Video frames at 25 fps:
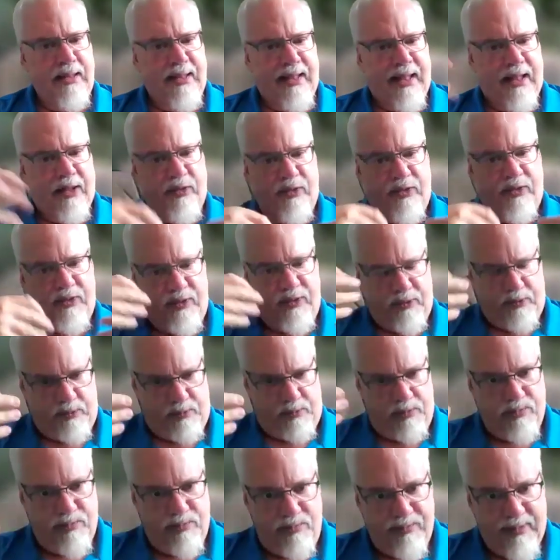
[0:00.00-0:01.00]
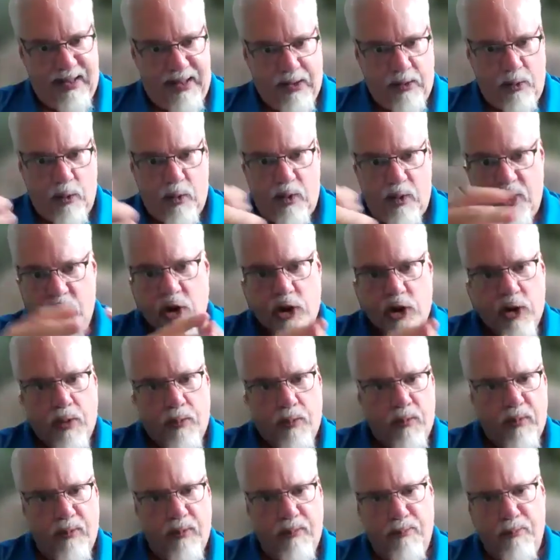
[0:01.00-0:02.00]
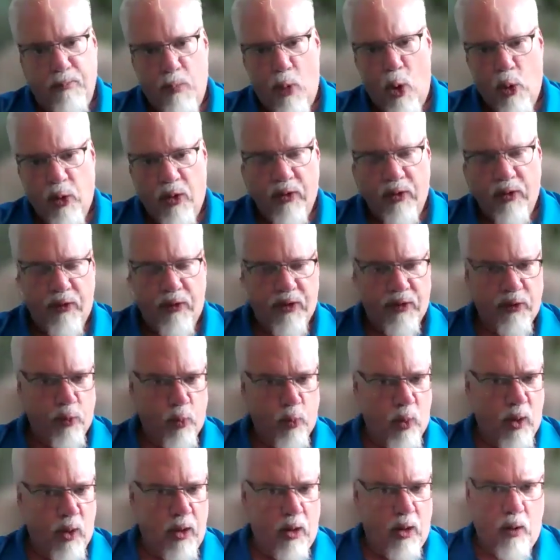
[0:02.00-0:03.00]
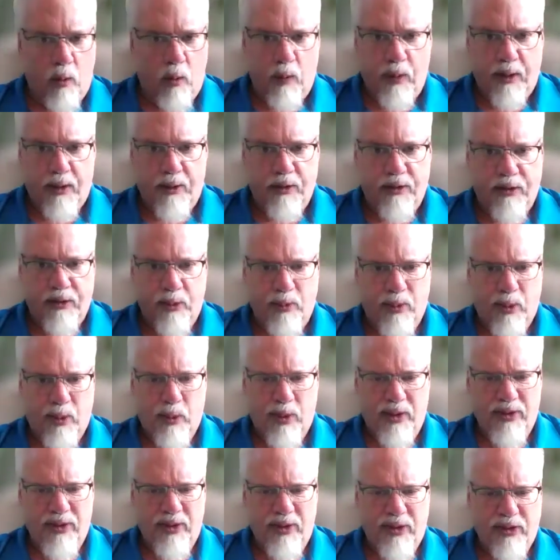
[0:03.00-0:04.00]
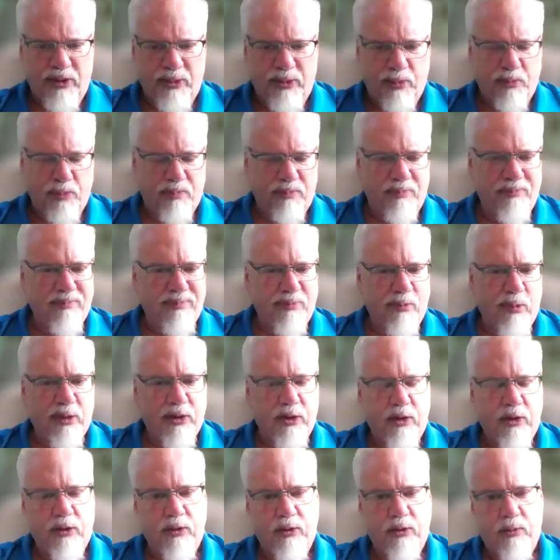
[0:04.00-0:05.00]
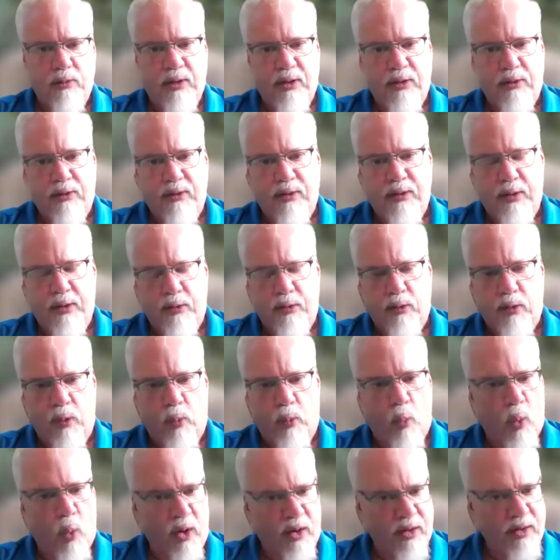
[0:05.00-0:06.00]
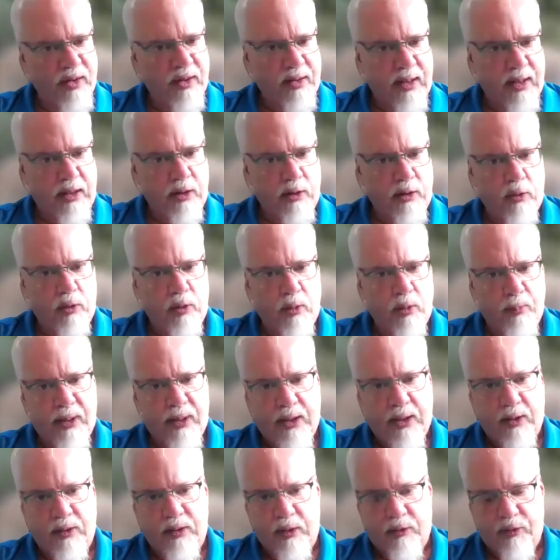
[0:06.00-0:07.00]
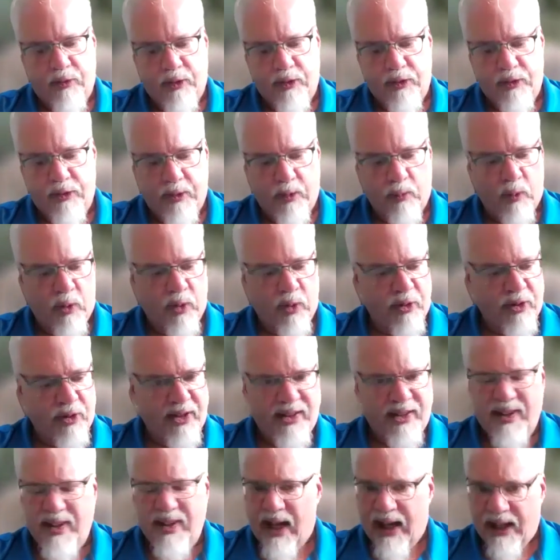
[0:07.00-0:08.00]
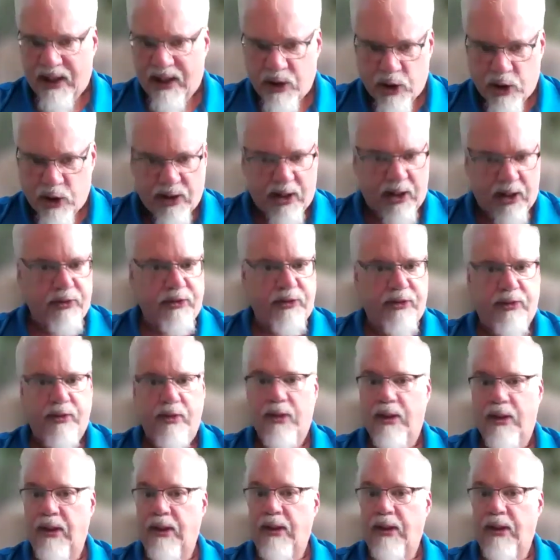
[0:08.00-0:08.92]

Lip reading: that's a Christian motive as well. And so we want the work that they do to make a difference in the world, and not just